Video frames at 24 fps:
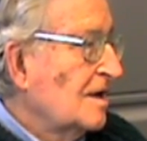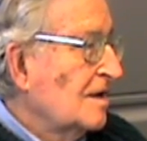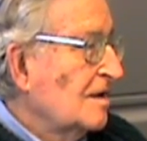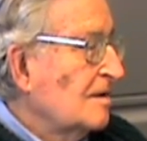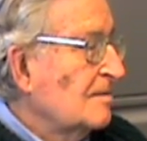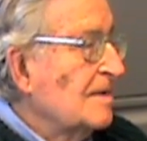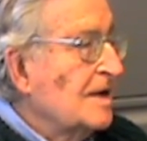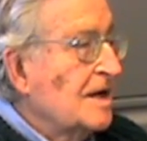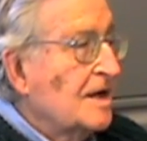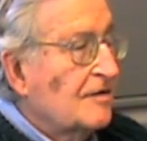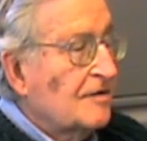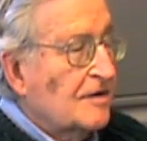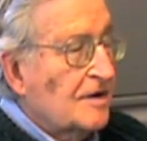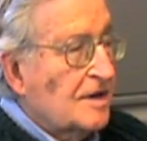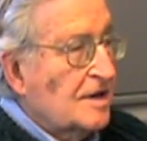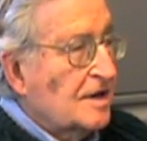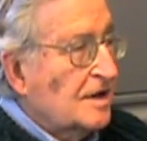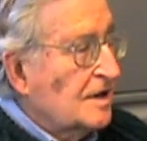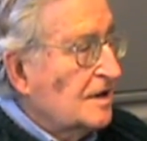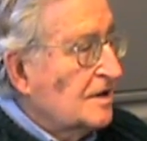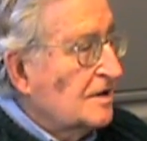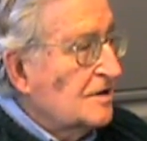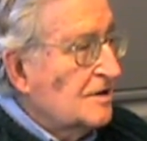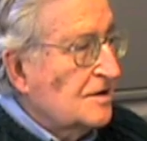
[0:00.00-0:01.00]
but
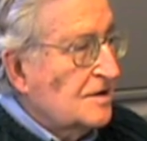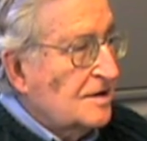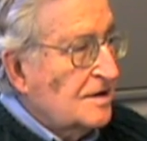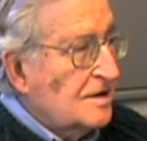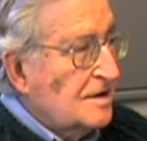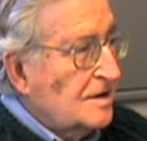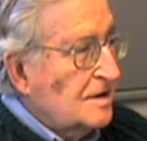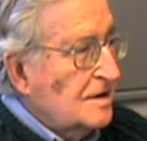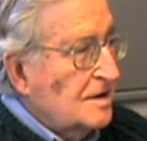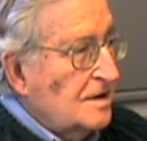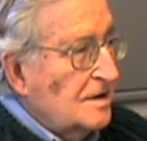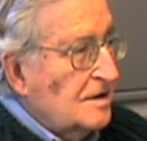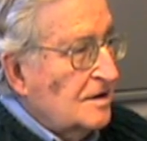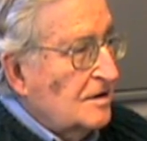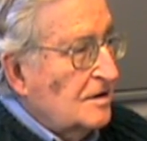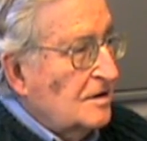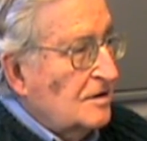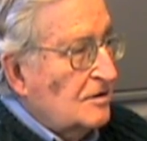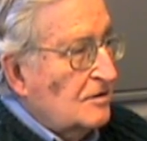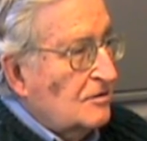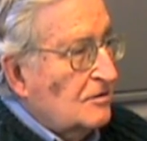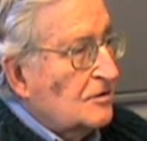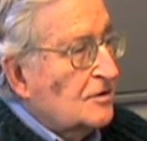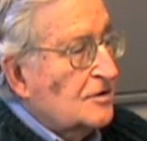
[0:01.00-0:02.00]
everything is the
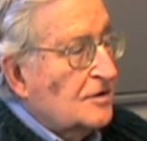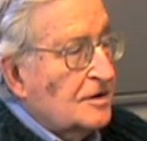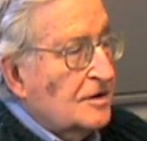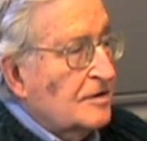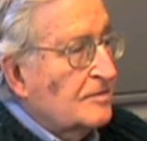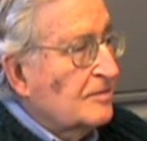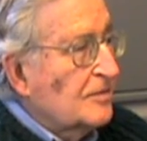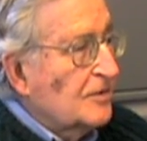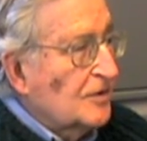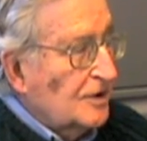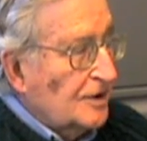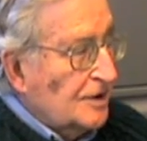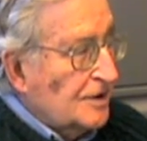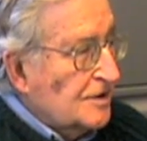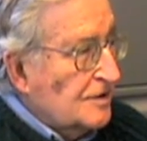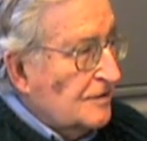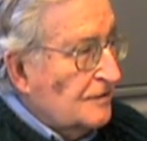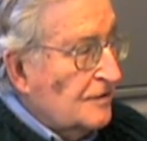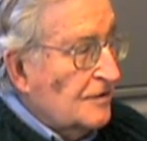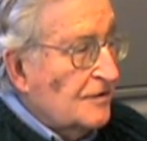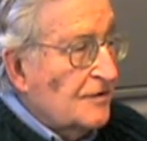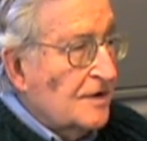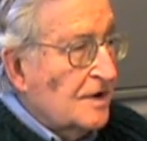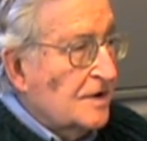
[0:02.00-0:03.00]
crucial importance
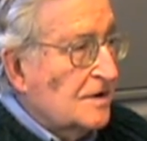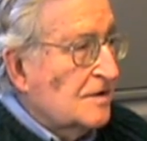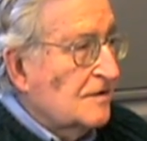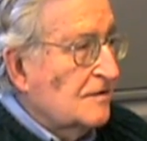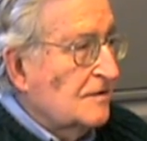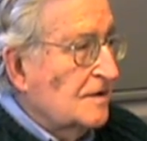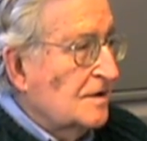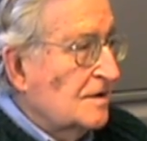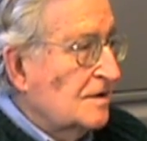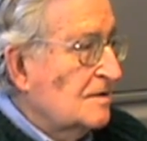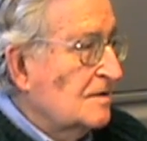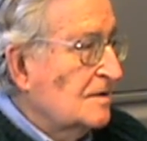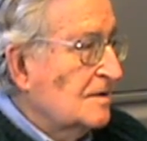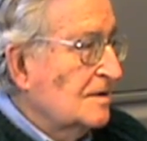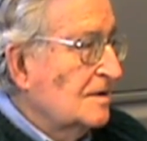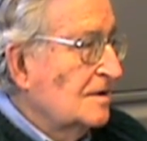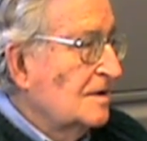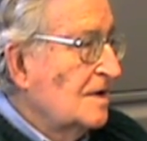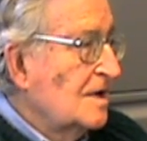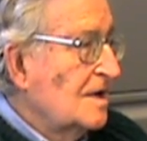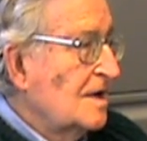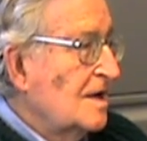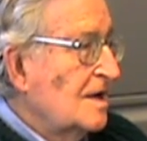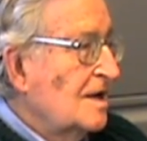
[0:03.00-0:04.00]
of defense of Israel.
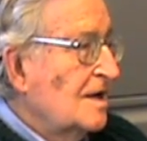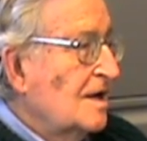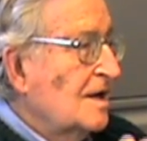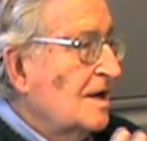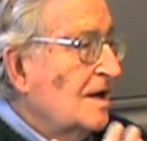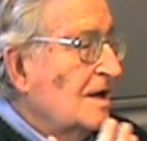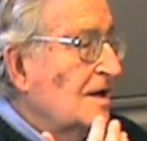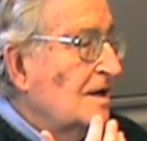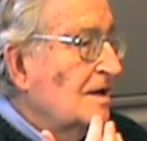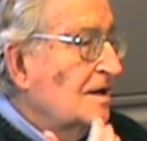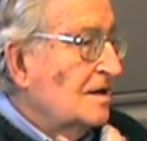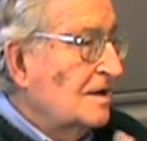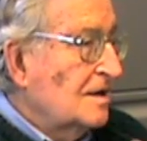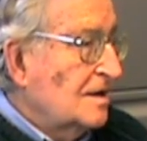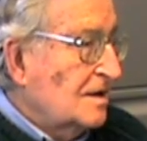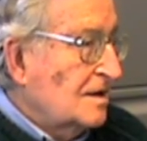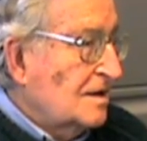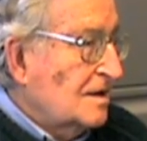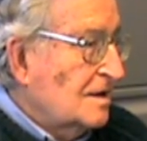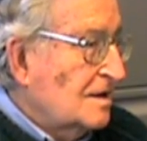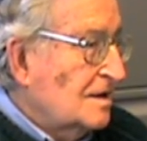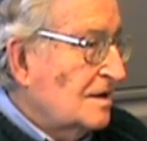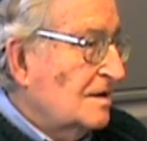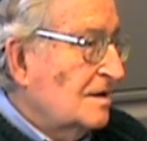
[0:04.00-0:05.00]

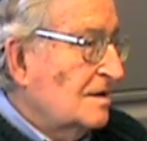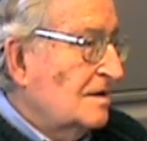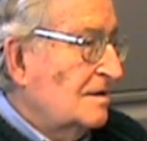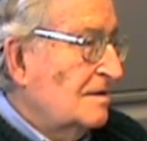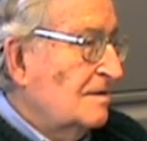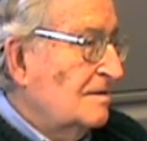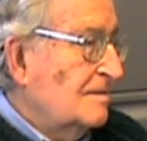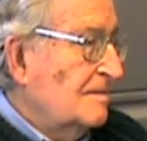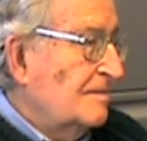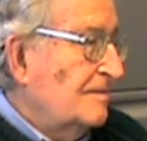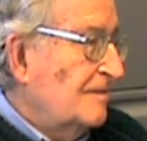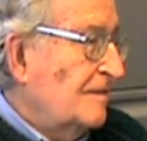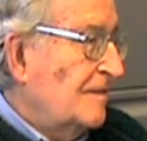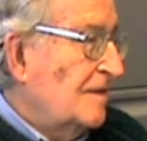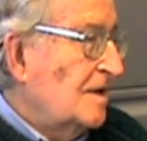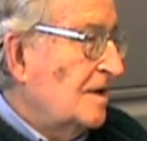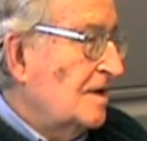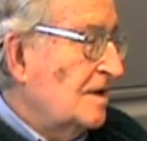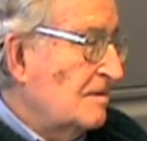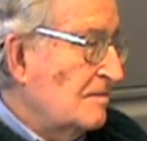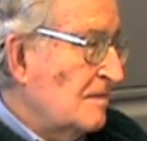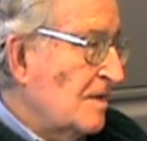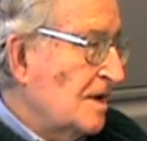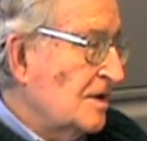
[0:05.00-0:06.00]
And
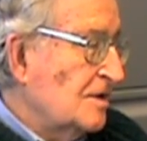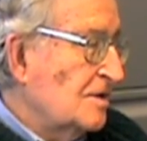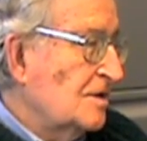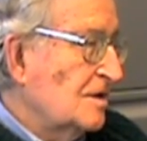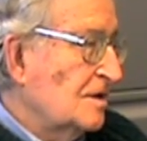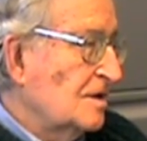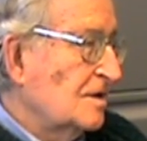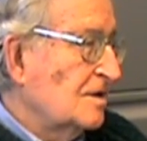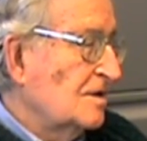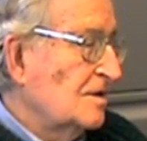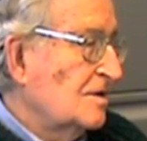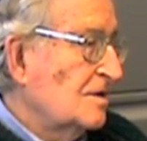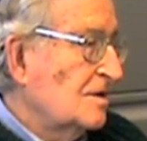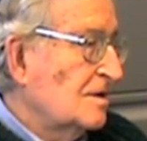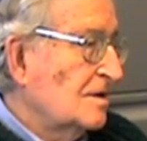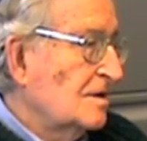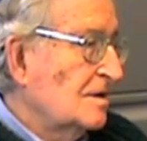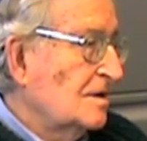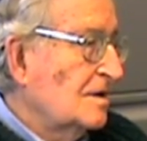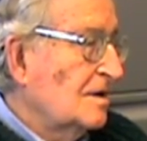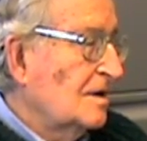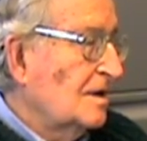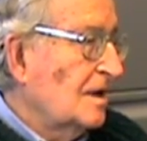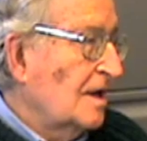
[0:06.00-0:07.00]
he mentions
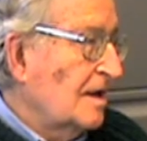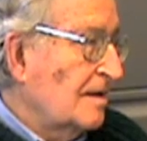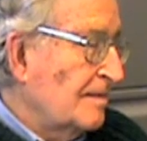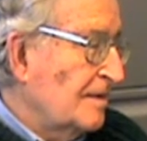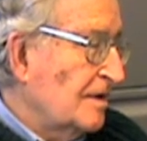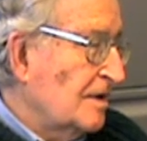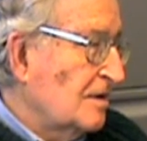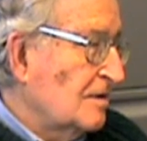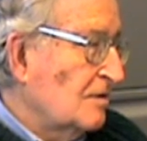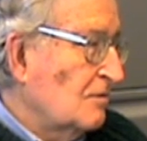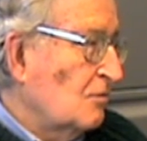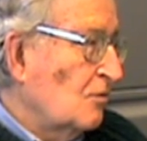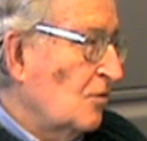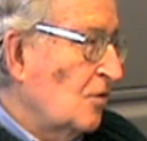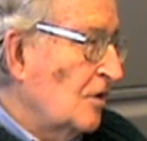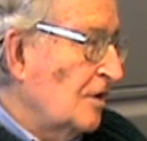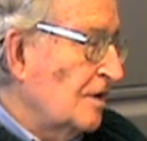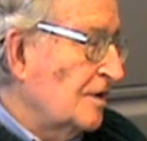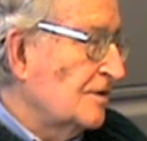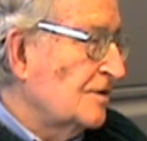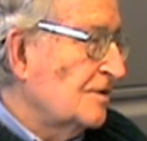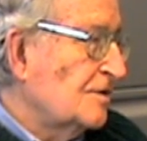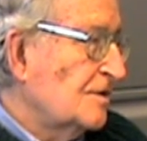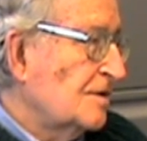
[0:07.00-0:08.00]
Lebanon
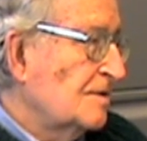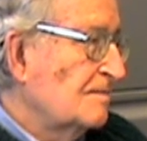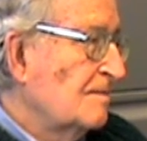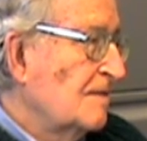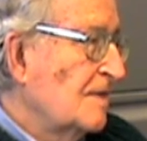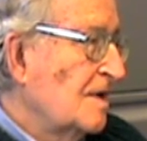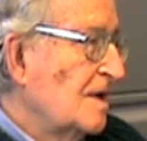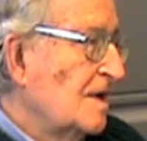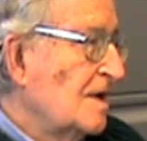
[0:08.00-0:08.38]
once,